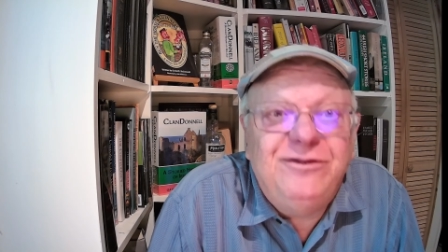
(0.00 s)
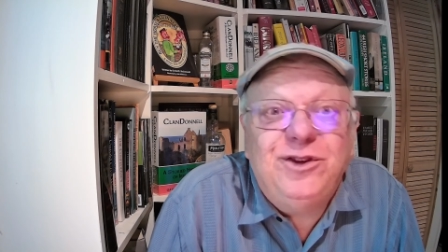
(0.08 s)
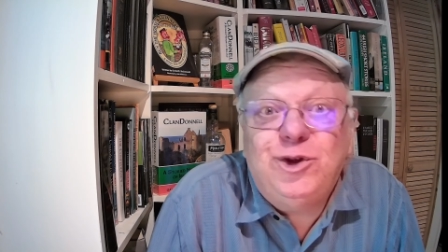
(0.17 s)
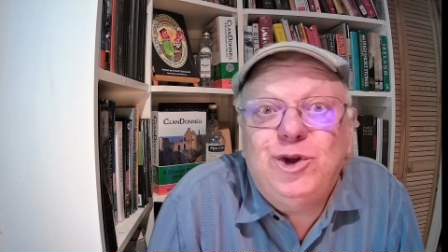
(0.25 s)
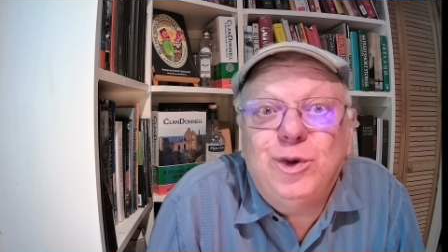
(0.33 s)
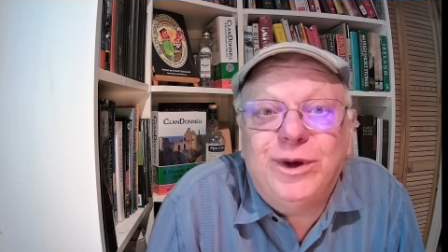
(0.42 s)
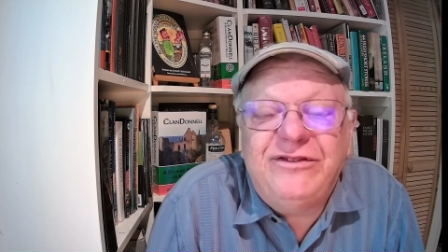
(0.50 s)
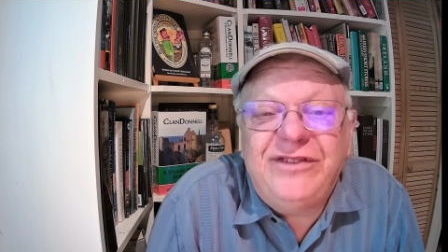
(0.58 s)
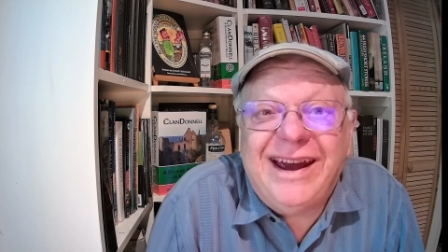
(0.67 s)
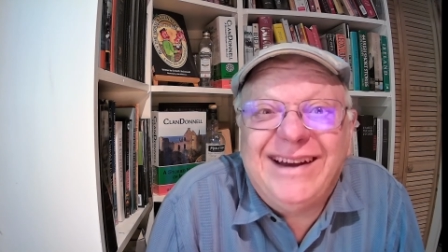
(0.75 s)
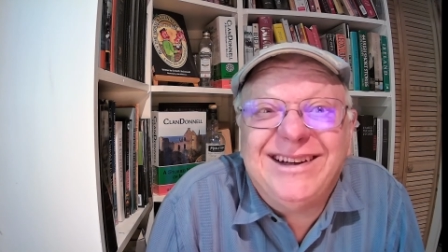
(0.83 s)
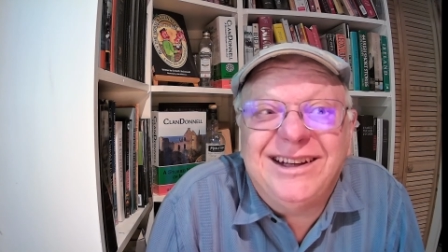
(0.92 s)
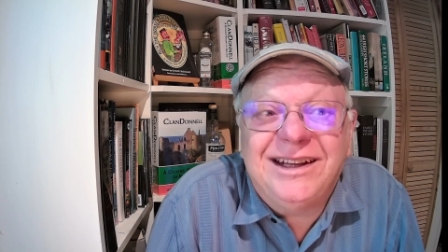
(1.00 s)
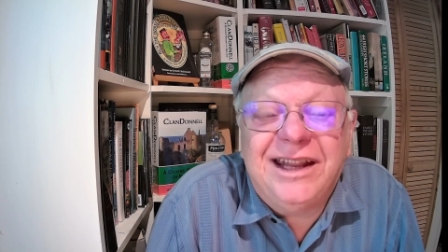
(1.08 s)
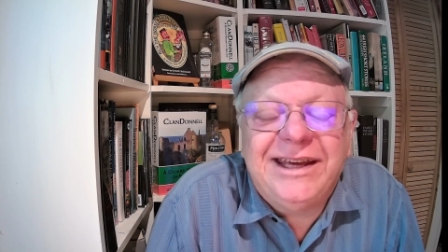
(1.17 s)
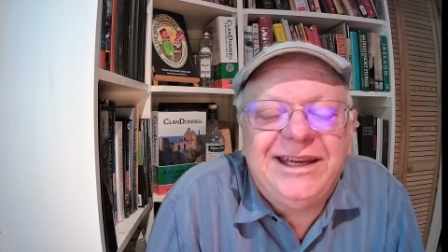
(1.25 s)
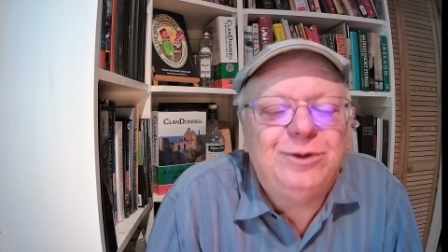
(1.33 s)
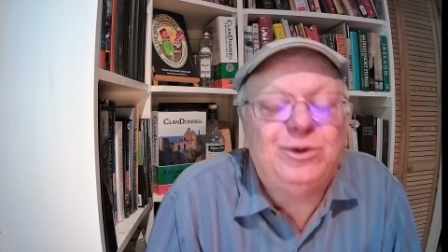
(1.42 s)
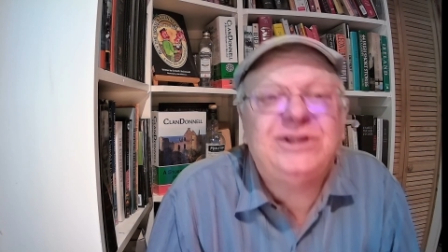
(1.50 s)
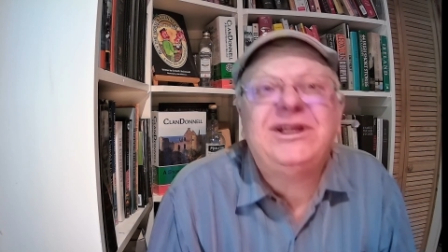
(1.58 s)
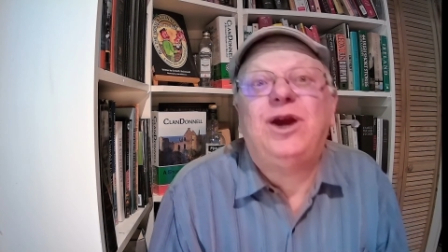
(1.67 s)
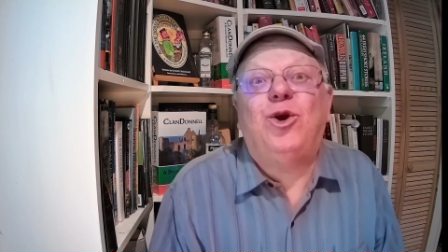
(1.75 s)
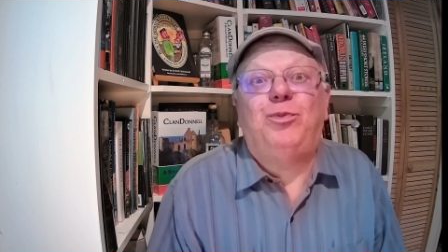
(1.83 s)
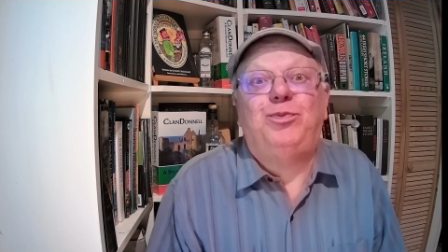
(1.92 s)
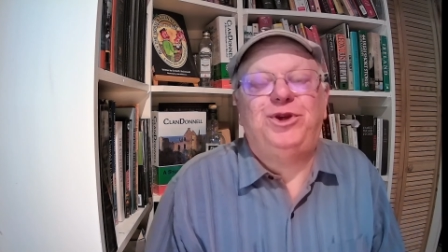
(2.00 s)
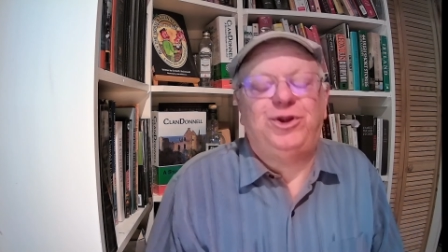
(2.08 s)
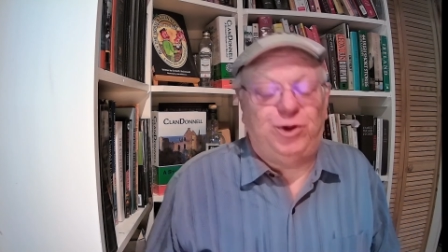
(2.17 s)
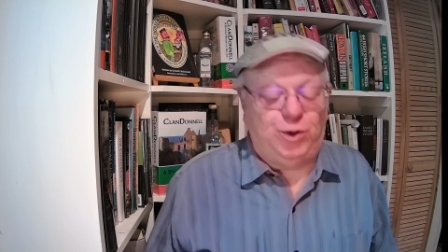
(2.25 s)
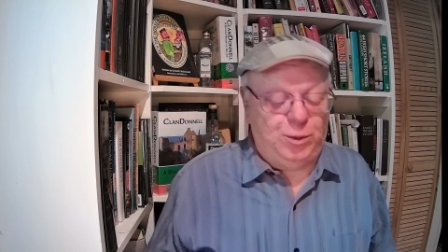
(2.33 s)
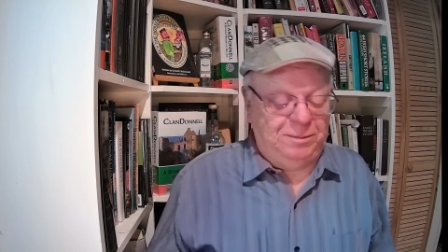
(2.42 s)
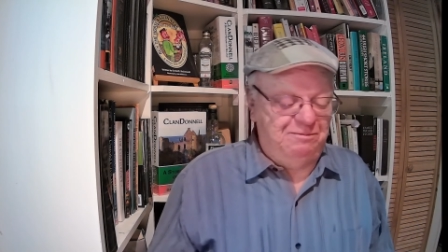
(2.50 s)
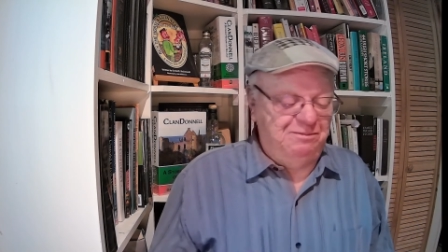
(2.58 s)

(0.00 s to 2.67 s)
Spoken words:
you do in fact like it, which I hope you do.